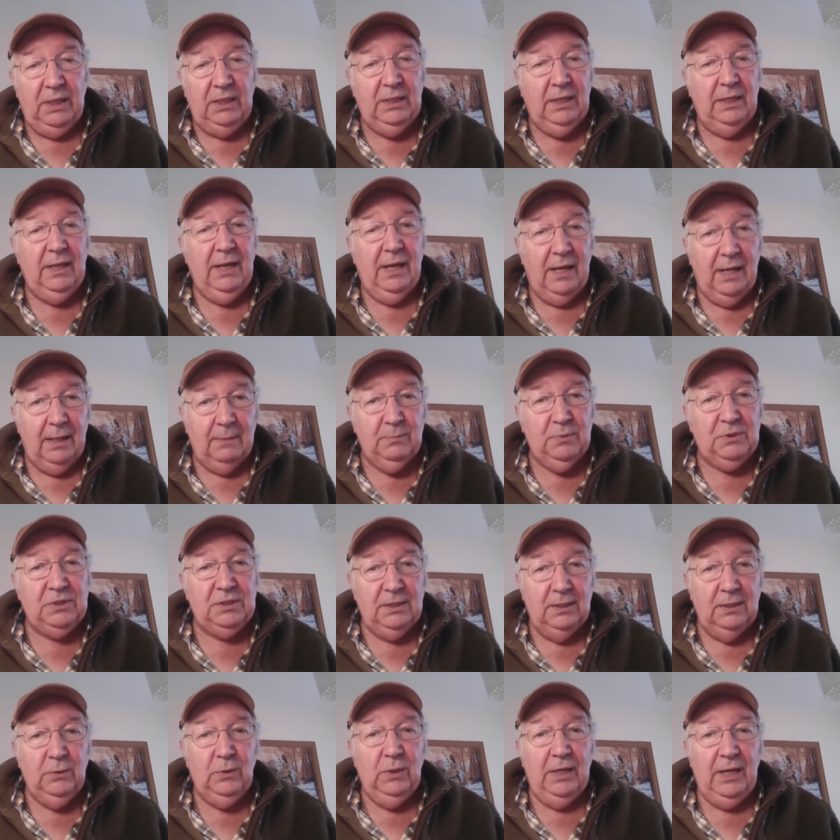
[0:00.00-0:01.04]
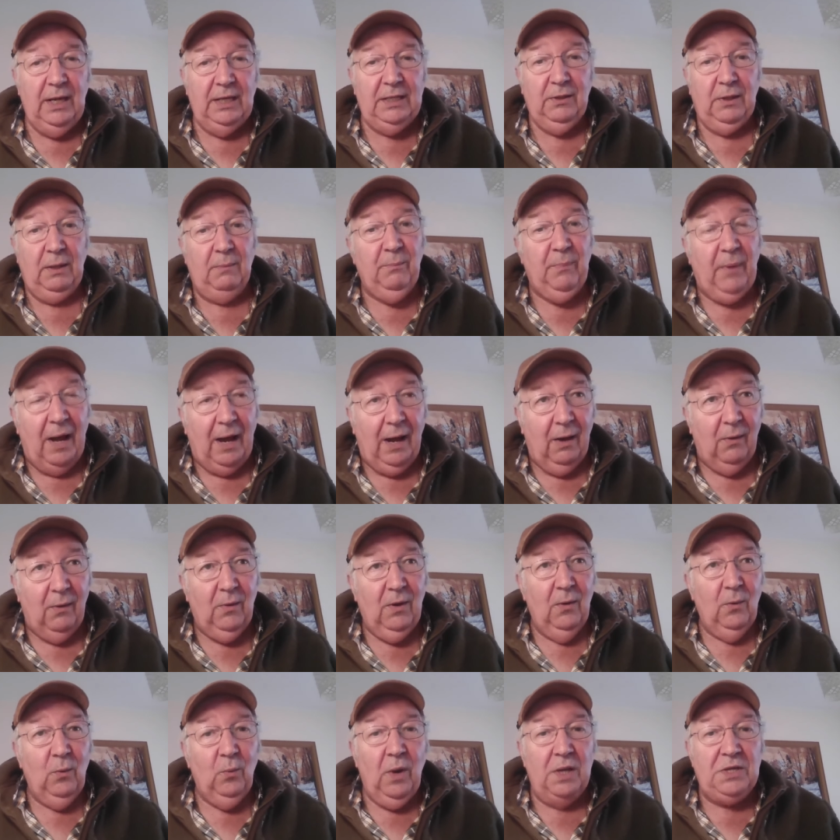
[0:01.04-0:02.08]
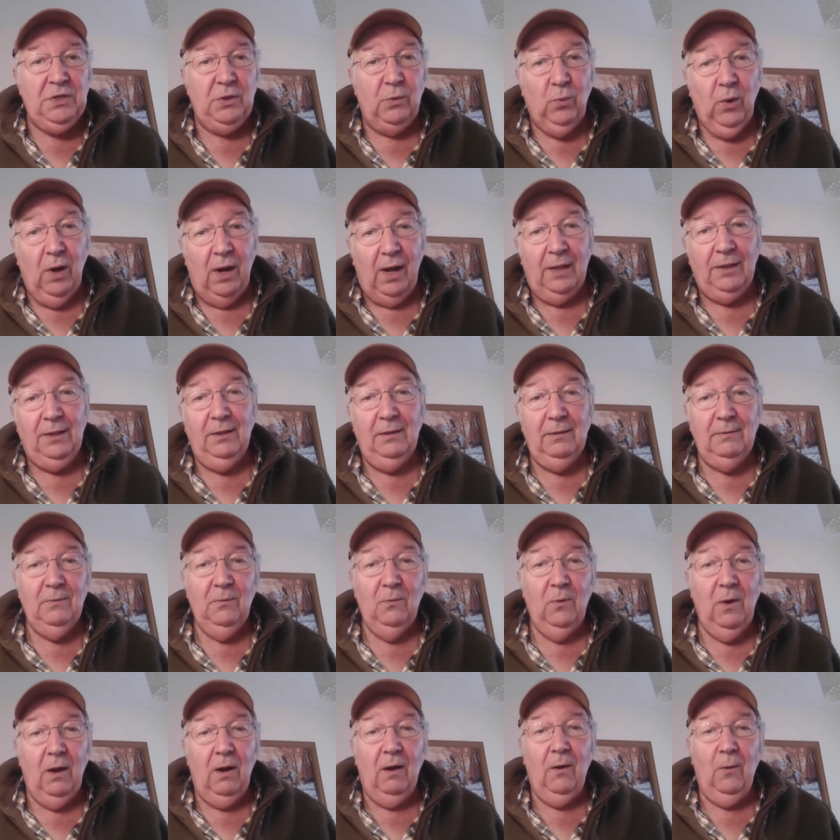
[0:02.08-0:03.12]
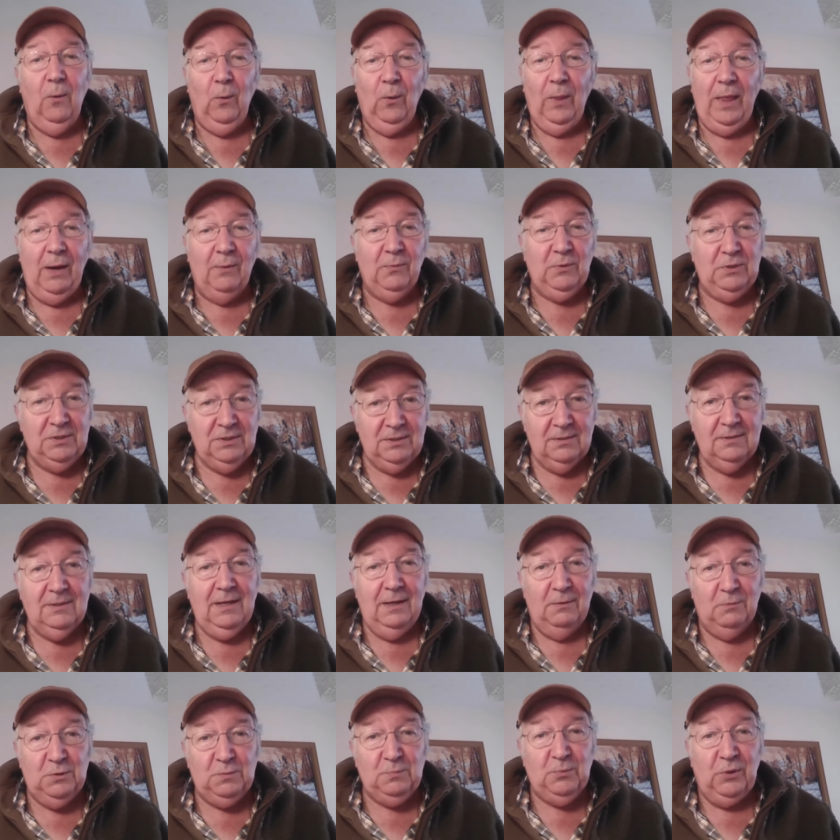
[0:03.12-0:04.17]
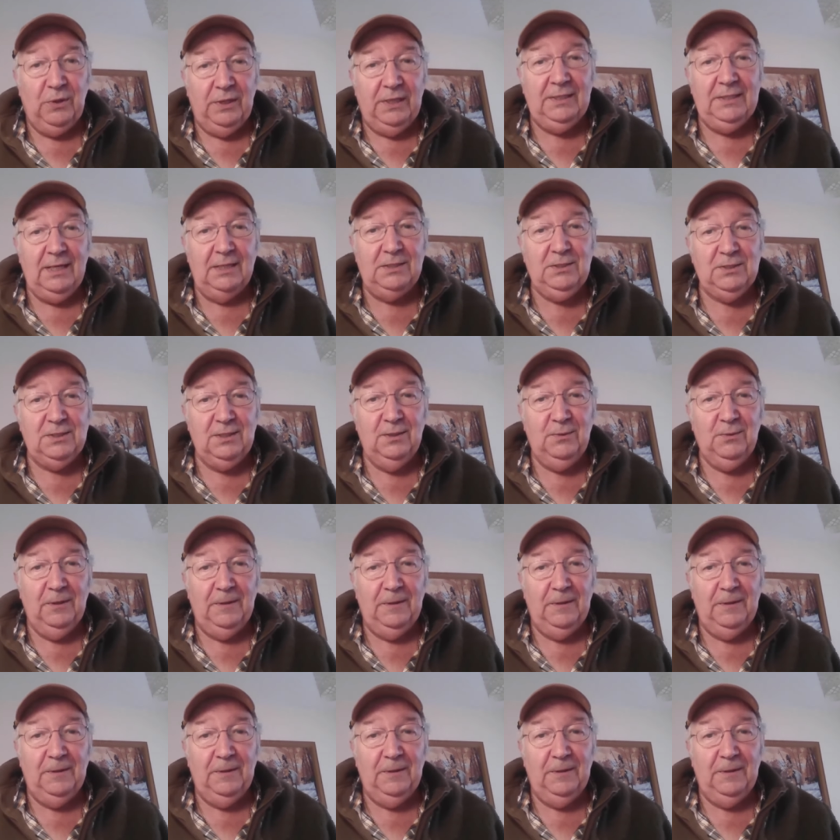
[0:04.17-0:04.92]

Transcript: than absolutely anything. But when you won, Oh, that was that was pretty intense too,